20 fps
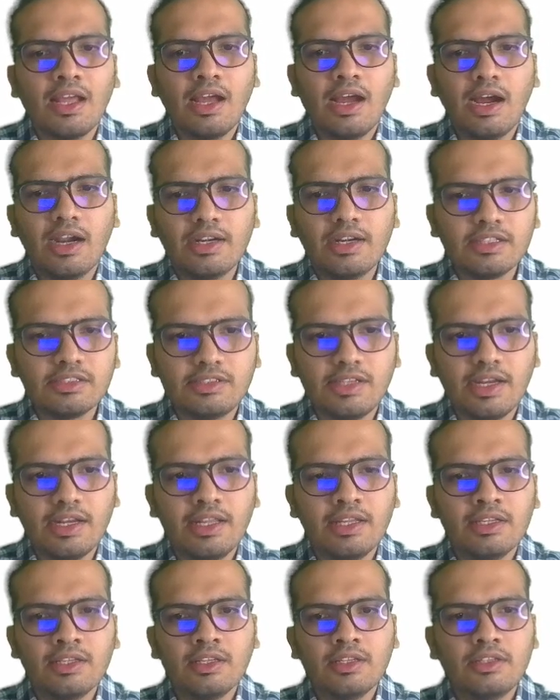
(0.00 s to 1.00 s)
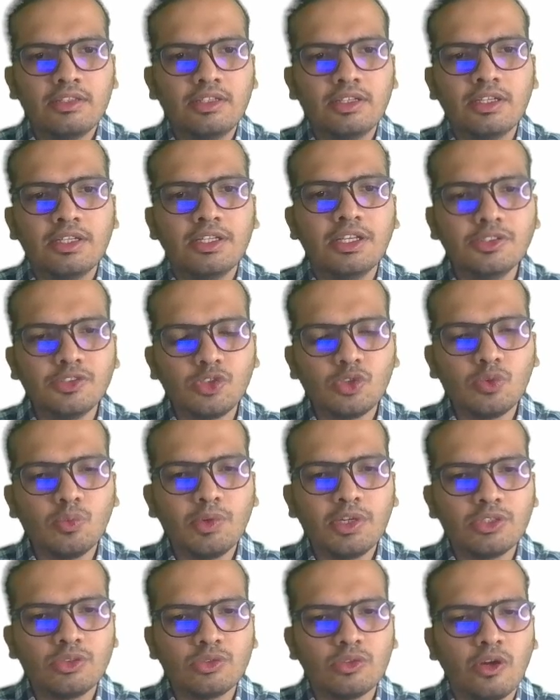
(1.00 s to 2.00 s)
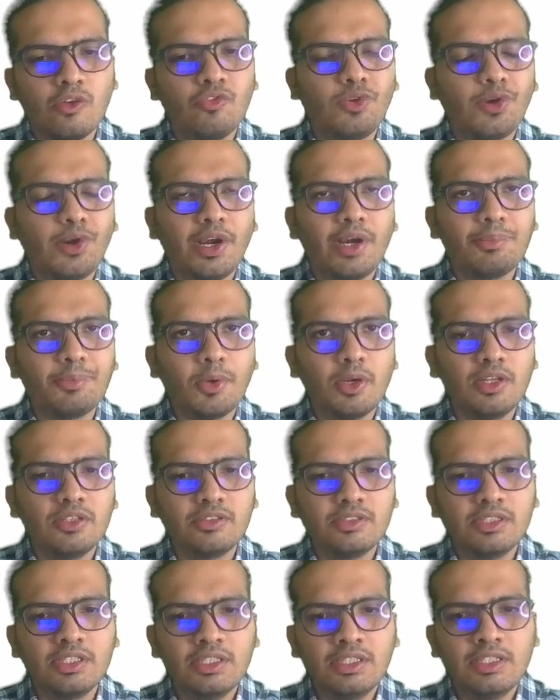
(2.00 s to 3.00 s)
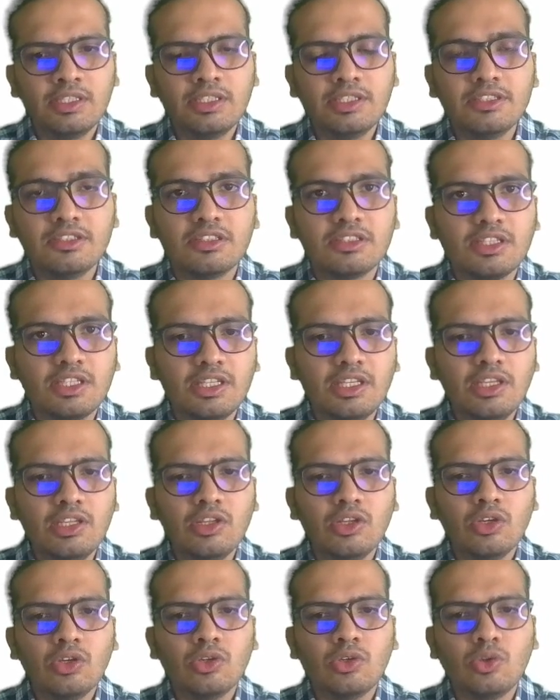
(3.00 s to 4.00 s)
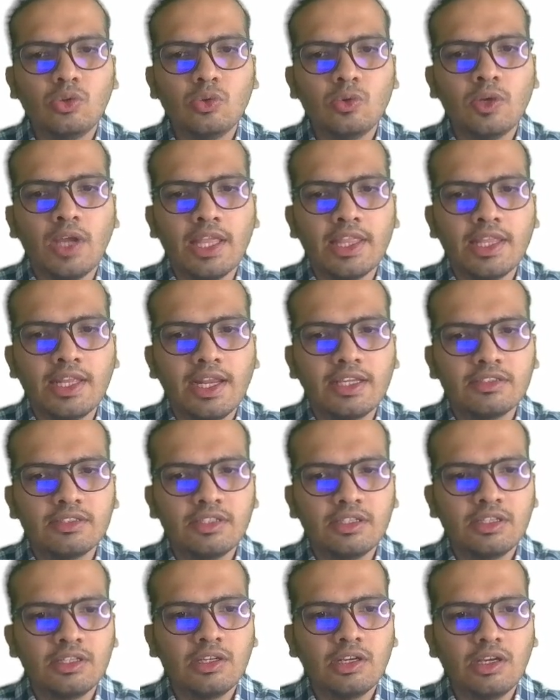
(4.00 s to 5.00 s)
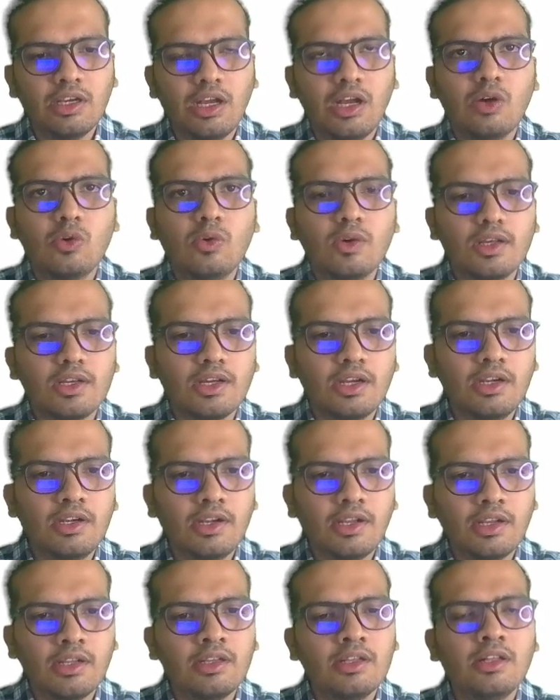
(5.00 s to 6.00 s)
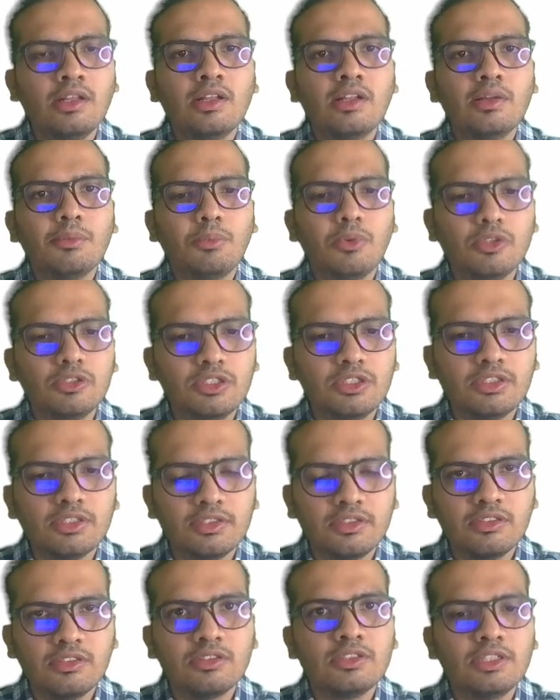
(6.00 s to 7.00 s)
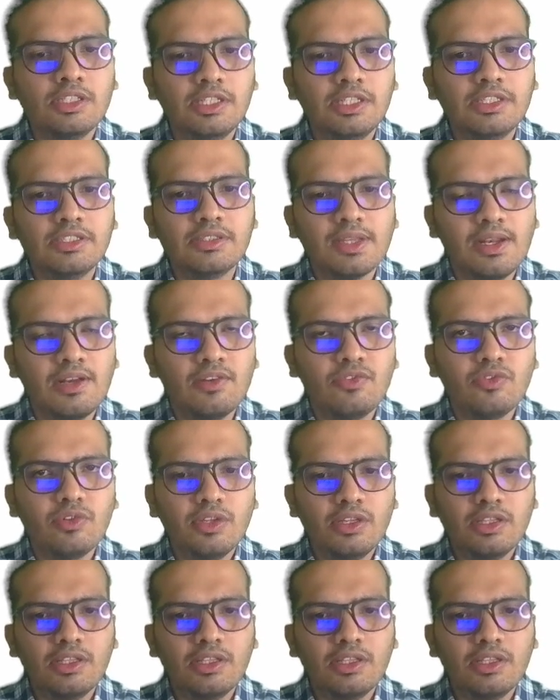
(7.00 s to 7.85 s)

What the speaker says: Understanding the instruments of trade policy is key to analyzing how a country positions itself